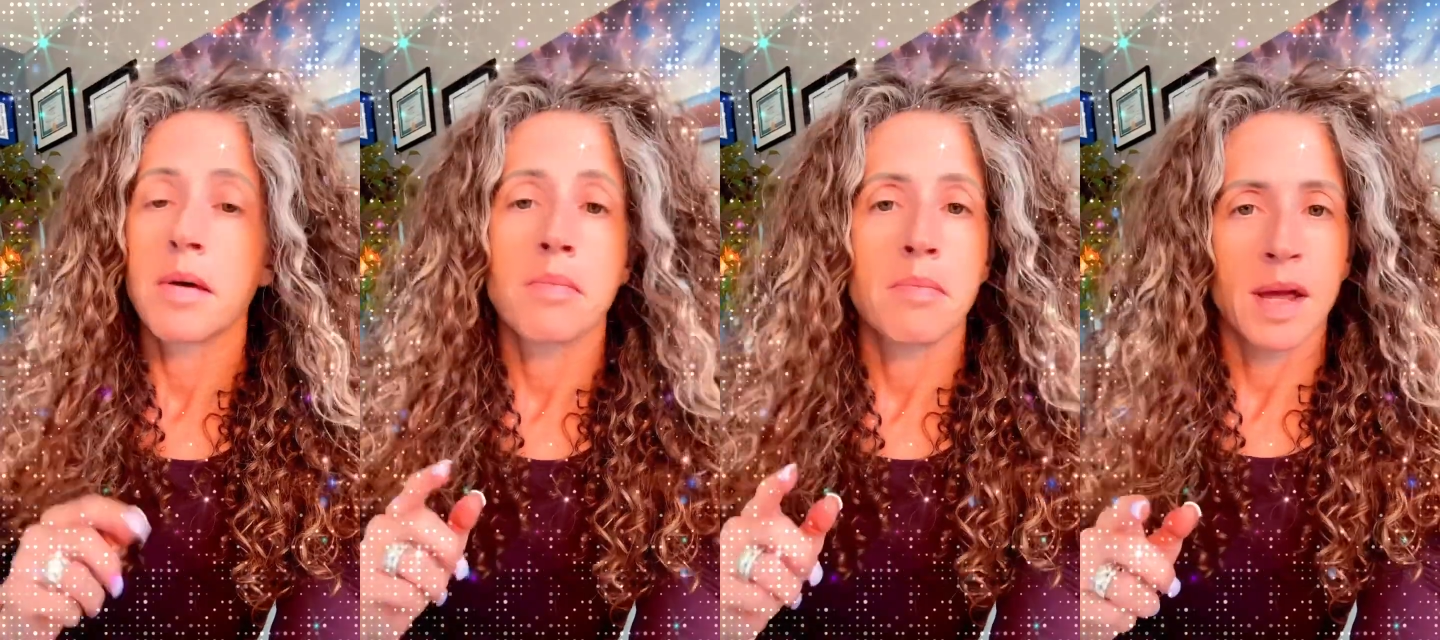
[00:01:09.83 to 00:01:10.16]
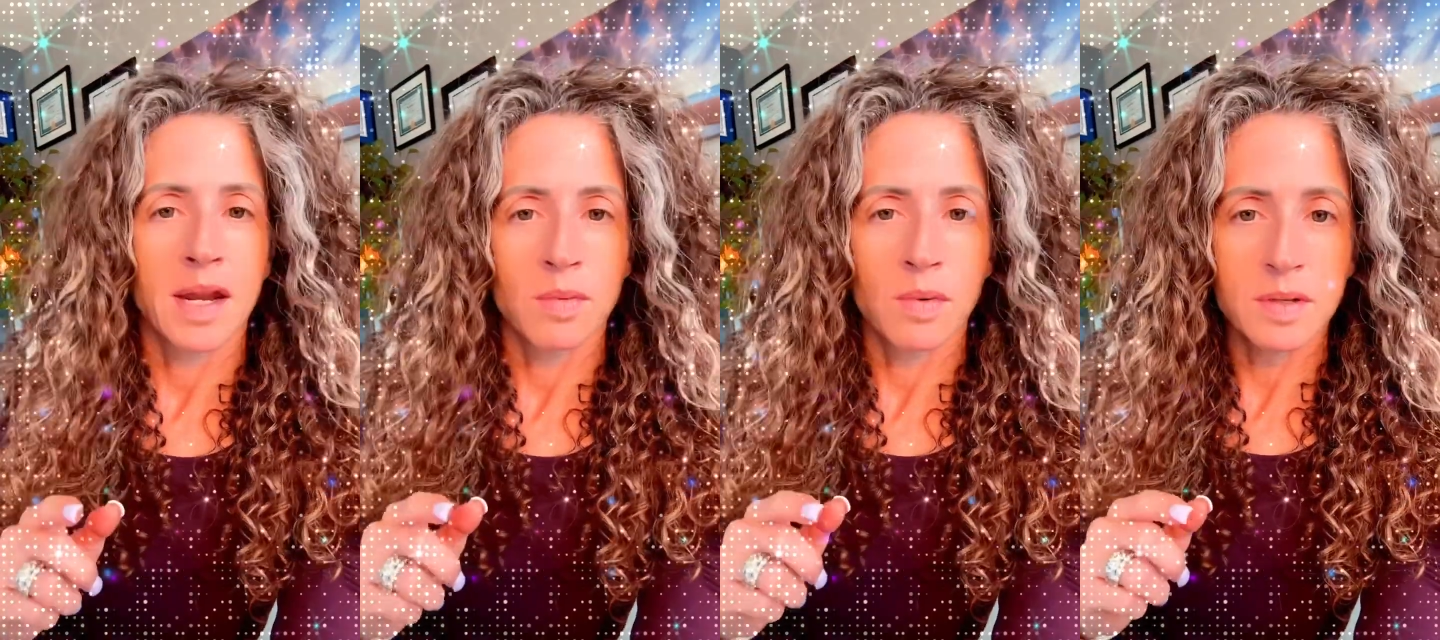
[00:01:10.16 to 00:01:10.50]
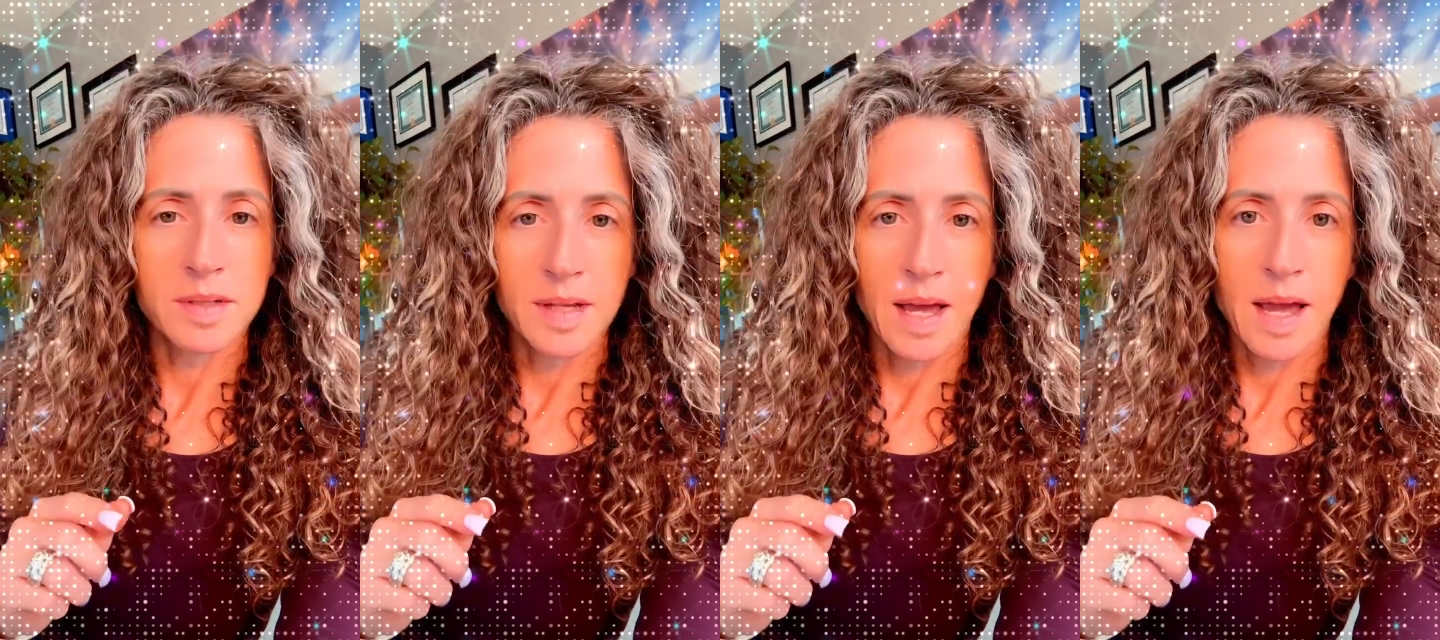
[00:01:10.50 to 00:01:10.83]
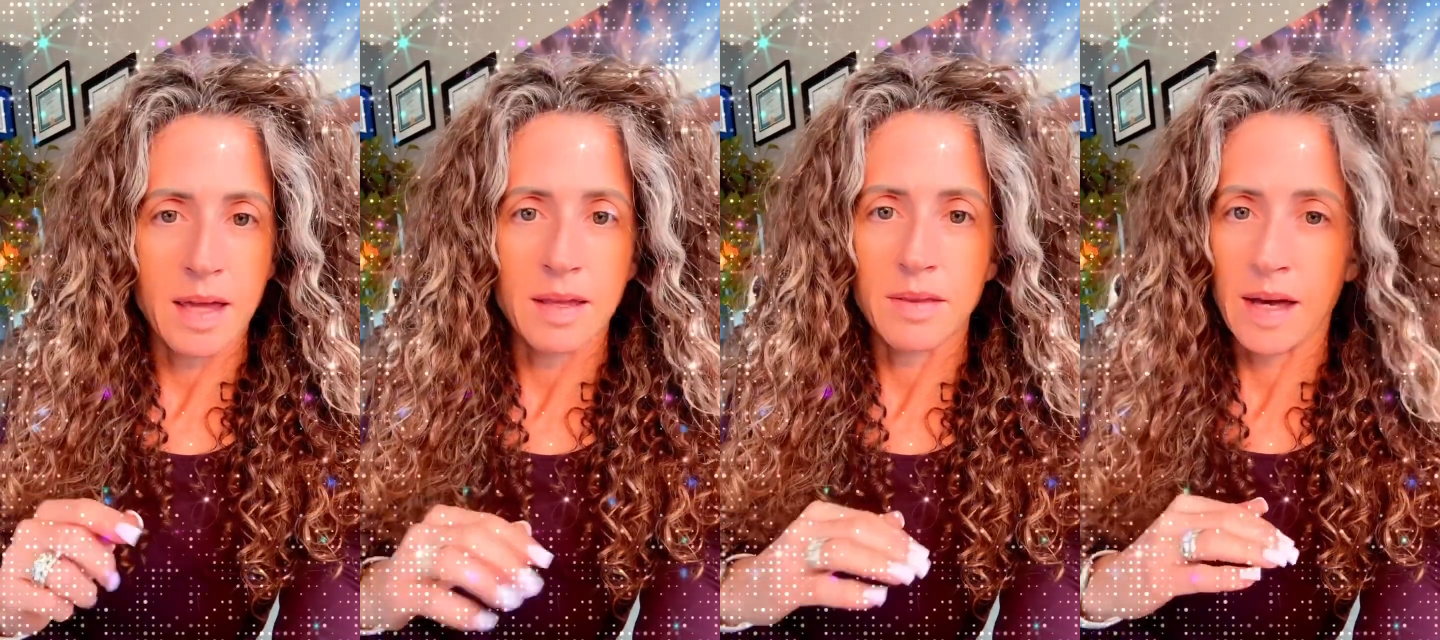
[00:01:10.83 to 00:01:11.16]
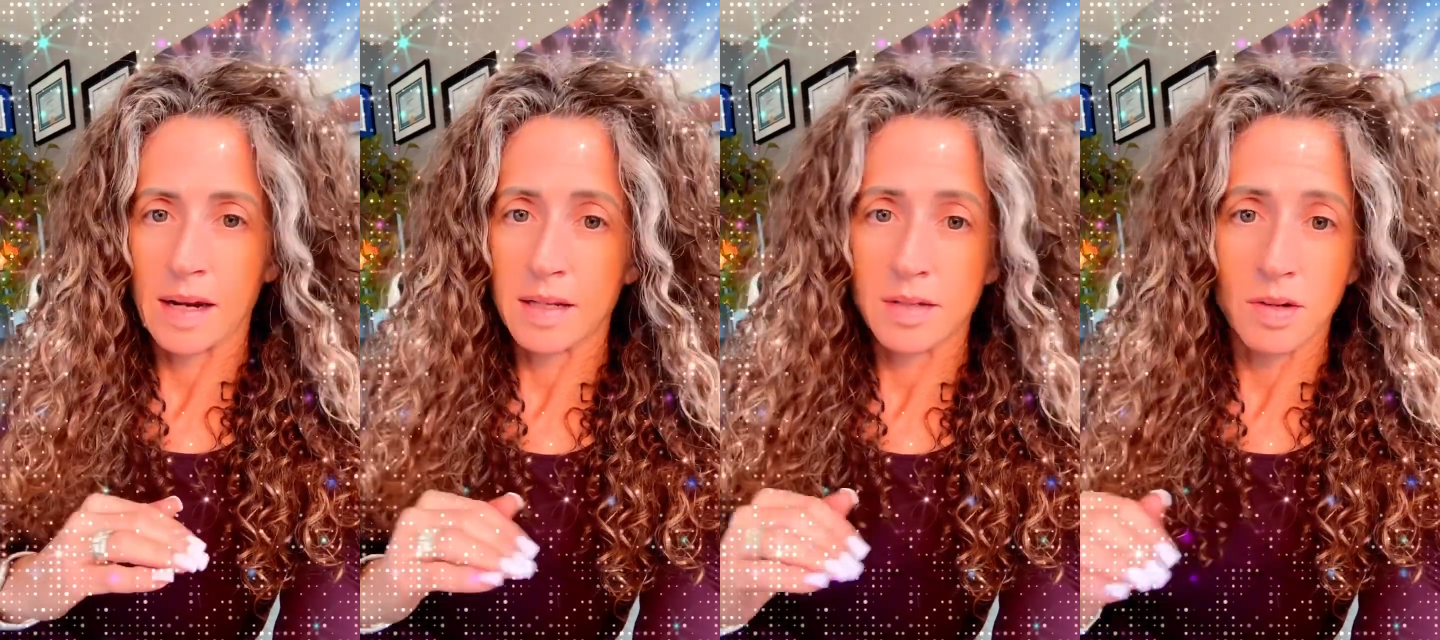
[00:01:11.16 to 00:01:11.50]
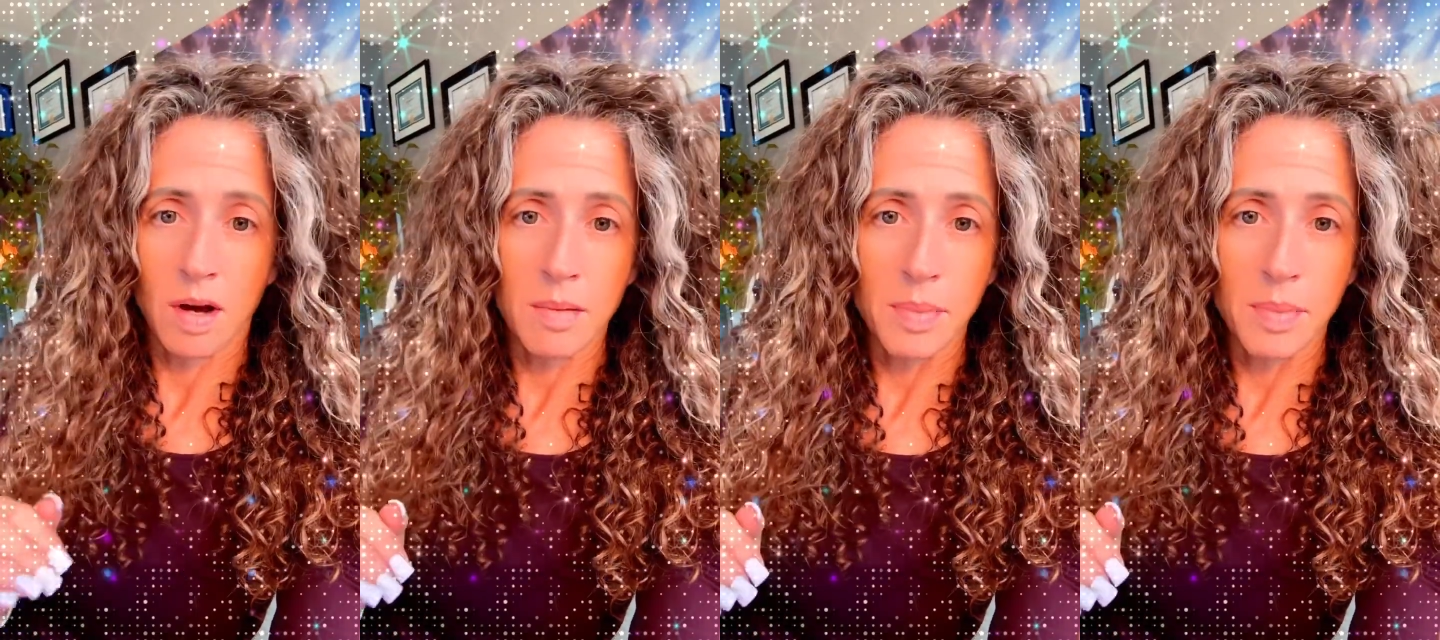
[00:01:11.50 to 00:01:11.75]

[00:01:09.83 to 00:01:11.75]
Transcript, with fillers: Many will say that that is not